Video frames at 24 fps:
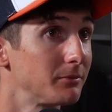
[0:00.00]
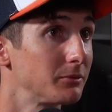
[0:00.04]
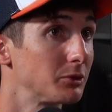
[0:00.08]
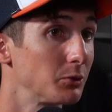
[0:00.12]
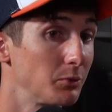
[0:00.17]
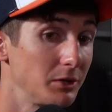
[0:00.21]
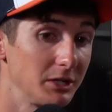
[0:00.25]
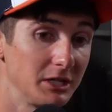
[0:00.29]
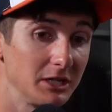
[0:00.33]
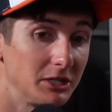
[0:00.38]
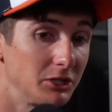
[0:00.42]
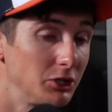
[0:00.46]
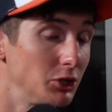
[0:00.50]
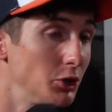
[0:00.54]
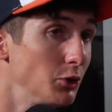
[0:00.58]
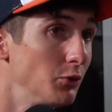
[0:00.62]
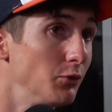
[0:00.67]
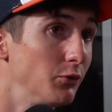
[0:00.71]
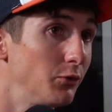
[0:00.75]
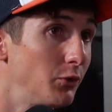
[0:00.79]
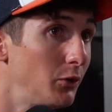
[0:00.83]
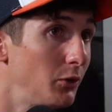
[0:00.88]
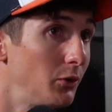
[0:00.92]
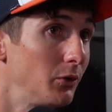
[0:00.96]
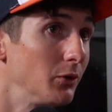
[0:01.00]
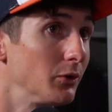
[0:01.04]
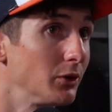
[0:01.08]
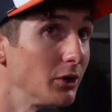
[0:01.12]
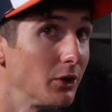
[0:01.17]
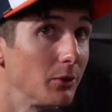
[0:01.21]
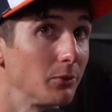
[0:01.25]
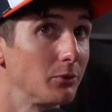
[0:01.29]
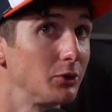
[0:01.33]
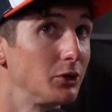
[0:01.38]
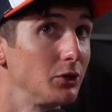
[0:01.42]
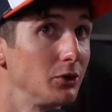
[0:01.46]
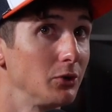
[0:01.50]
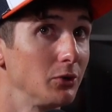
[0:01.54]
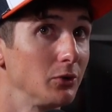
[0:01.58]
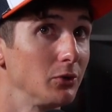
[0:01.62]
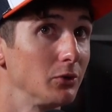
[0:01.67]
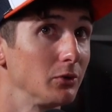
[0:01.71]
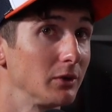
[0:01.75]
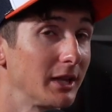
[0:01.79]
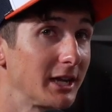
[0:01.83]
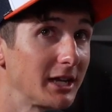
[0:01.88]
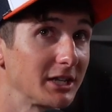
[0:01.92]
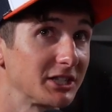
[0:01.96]
So we did two
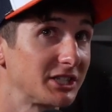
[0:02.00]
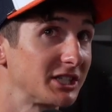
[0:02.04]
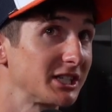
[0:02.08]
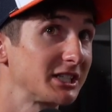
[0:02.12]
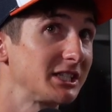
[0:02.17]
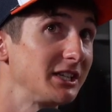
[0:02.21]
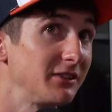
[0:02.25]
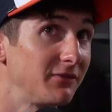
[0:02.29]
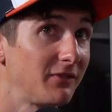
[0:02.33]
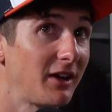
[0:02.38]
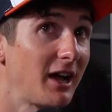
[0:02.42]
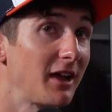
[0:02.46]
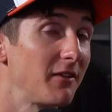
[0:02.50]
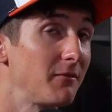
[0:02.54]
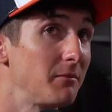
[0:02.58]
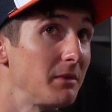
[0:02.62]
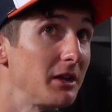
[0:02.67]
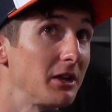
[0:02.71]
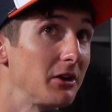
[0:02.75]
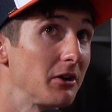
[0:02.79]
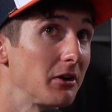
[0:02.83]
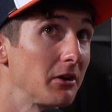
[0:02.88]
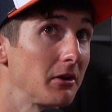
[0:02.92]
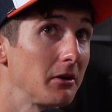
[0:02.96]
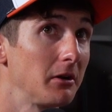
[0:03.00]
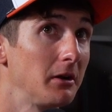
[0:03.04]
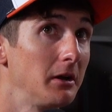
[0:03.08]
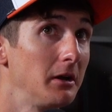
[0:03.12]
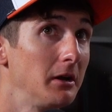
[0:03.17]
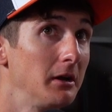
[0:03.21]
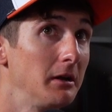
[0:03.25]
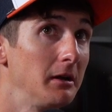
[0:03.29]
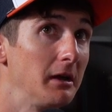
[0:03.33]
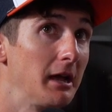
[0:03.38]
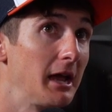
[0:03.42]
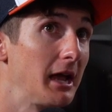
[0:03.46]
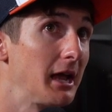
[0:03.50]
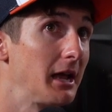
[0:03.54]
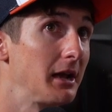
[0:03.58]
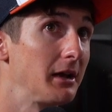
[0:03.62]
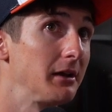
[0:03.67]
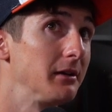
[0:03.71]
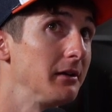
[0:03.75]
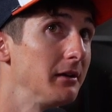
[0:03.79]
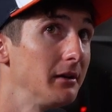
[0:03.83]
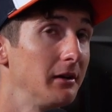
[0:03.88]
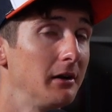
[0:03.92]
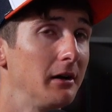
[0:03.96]
like a 65 meter
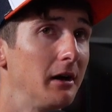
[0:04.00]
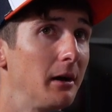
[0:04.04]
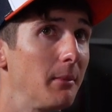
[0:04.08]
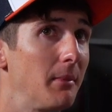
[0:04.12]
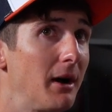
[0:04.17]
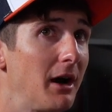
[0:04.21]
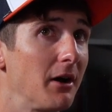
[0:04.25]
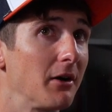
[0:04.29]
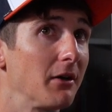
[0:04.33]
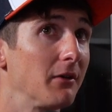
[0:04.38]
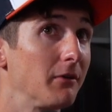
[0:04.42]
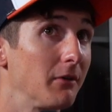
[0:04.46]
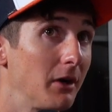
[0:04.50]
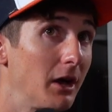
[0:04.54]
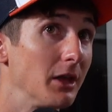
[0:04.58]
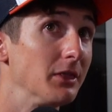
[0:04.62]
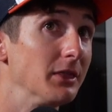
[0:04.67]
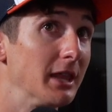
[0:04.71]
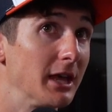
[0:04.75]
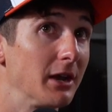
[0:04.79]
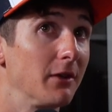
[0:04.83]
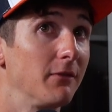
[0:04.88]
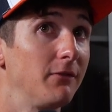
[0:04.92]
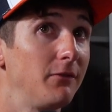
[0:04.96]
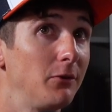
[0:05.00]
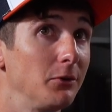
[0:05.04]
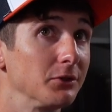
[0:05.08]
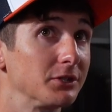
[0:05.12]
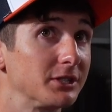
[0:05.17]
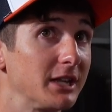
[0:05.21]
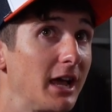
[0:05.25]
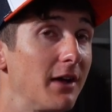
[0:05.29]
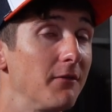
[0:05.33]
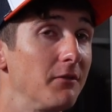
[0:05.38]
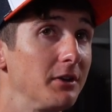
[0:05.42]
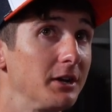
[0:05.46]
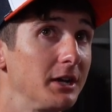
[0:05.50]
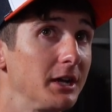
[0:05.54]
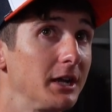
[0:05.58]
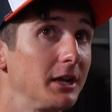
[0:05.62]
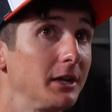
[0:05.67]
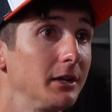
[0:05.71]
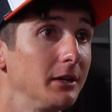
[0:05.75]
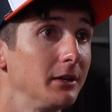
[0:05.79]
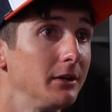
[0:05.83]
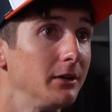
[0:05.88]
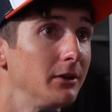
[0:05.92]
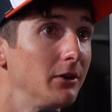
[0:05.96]
and then a full
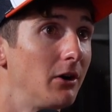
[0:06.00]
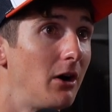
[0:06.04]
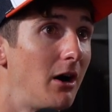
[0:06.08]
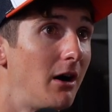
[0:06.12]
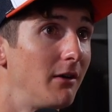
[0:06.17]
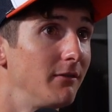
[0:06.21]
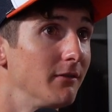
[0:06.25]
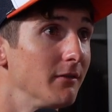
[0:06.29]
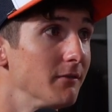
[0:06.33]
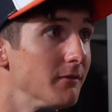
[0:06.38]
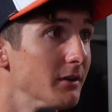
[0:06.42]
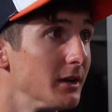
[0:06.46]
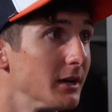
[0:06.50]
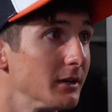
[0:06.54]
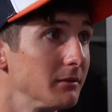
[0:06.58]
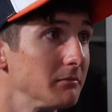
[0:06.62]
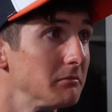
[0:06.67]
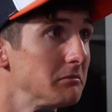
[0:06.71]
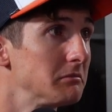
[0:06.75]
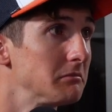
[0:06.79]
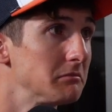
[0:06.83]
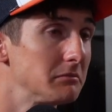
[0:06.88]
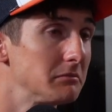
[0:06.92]
70 off of it,